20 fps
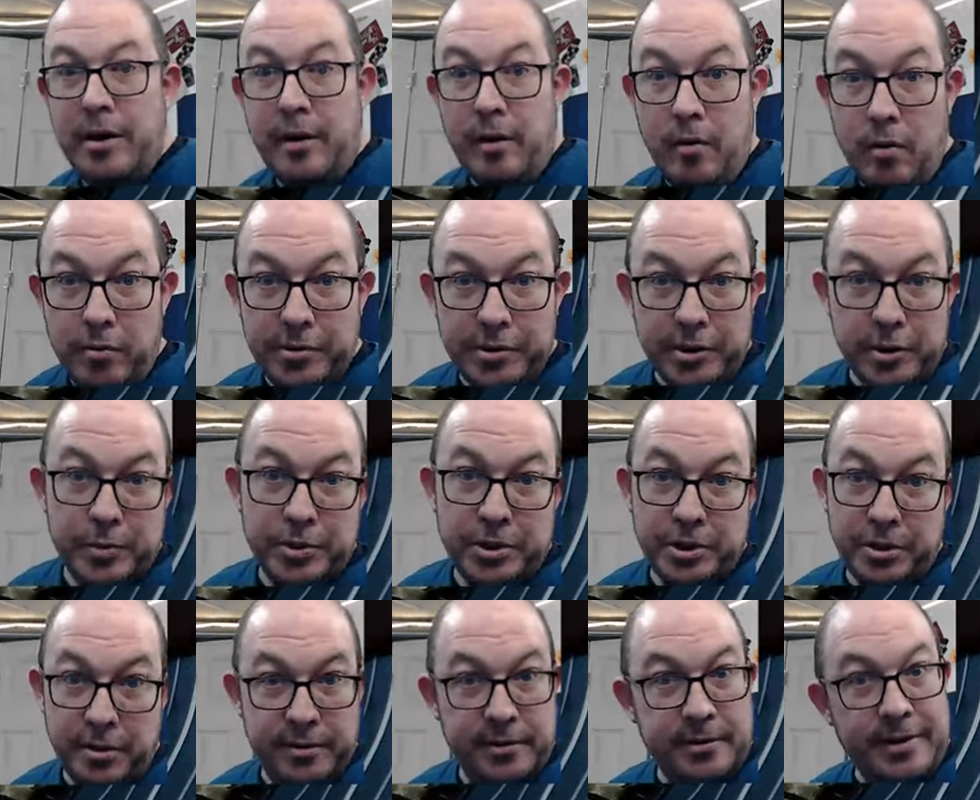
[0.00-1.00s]
oh, this
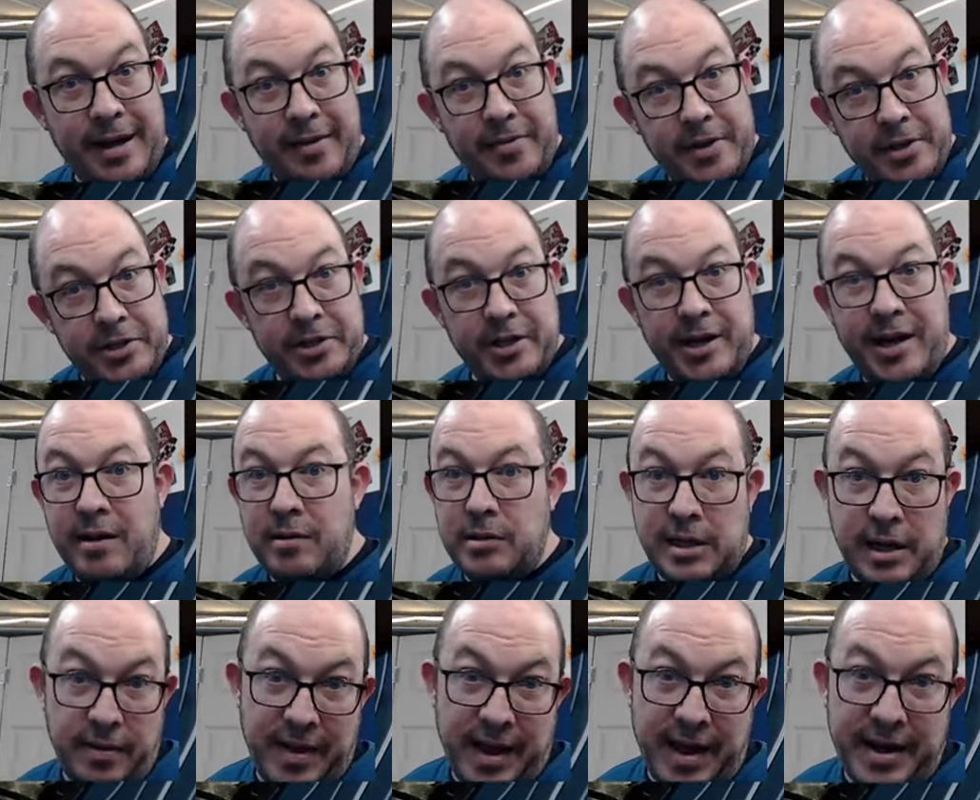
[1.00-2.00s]
material, how this sounds,
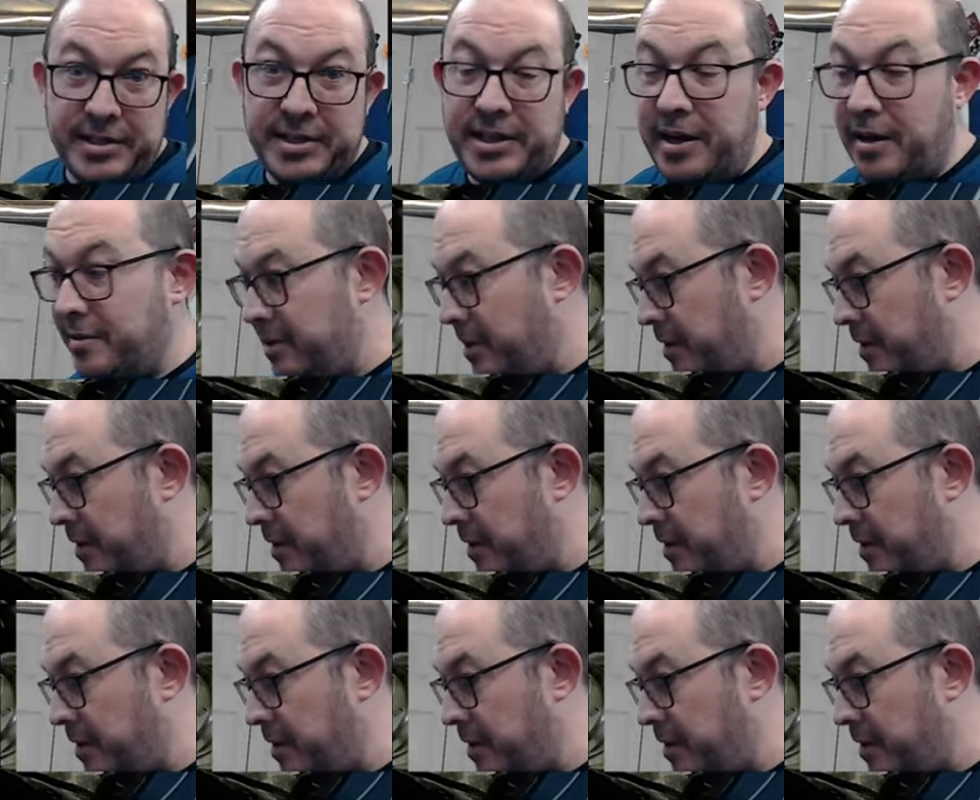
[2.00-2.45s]
how that sounds,